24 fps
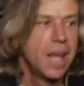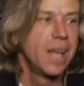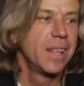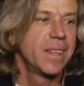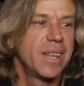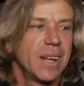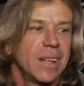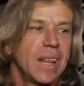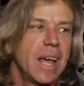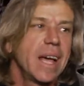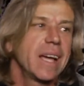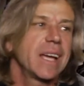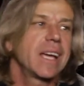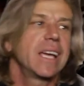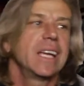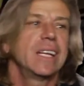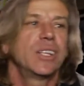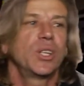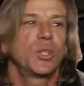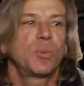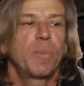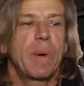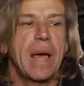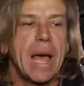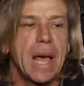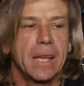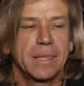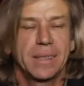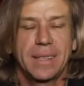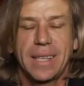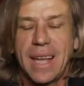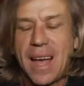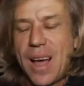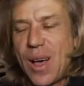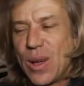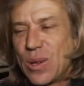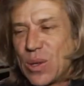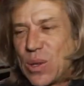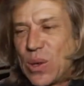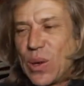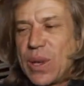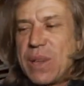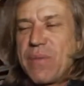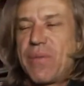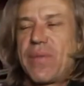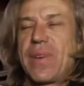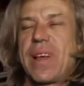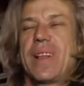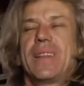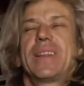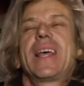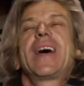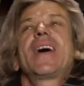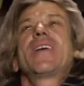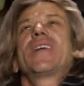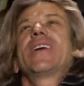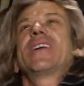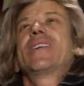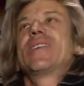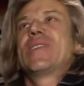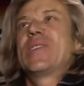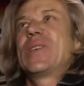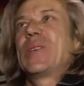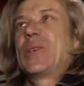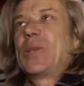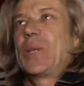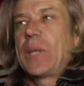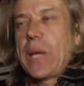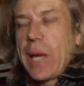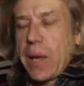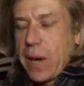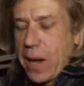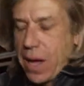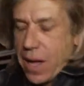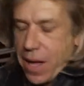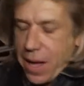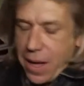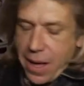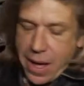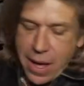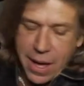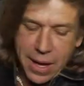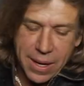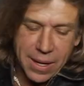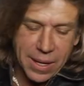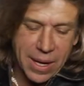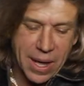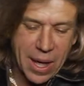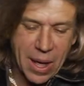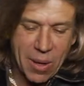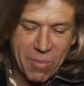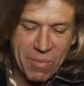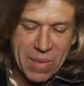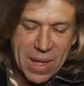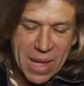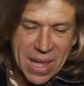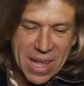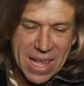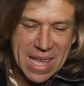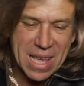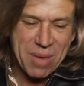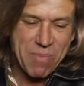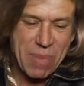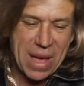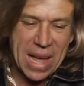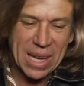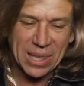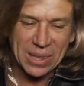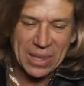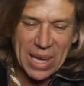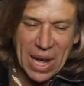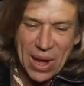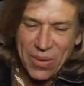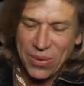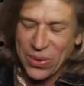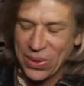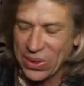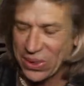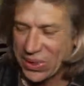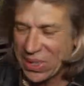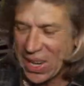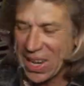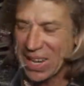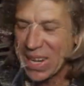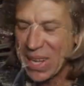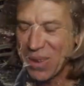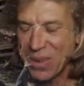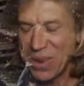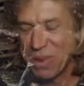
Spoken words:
They're like, he just passed out. So he fell down under the set, and he passed out for a second.